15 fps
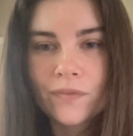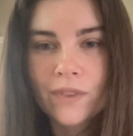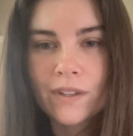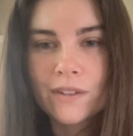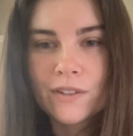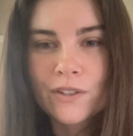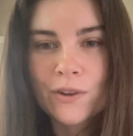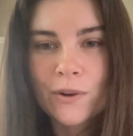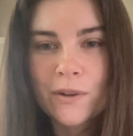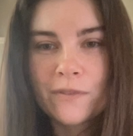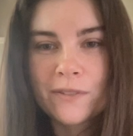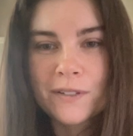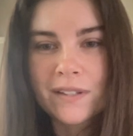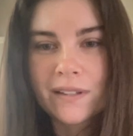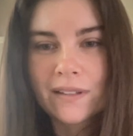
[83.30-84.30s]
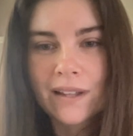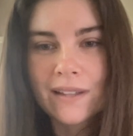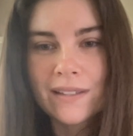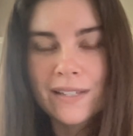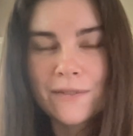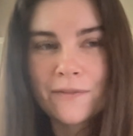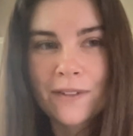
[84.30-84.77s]
So it feels like
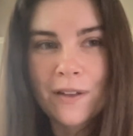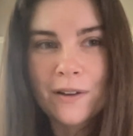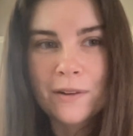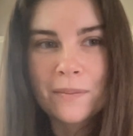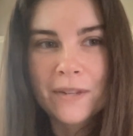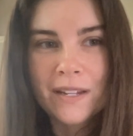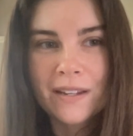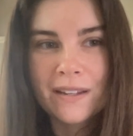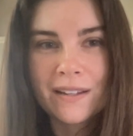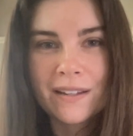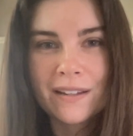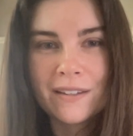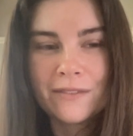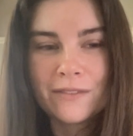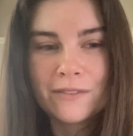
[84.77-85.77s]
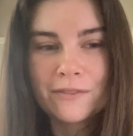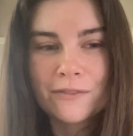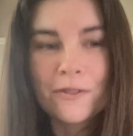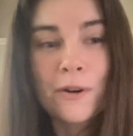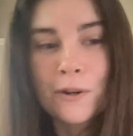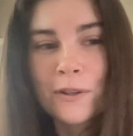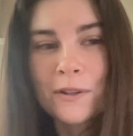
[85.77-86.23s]
that's flung me even
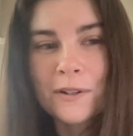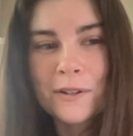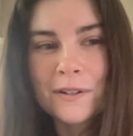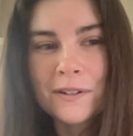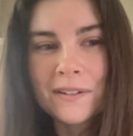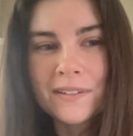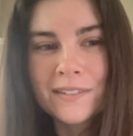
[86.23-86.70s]
further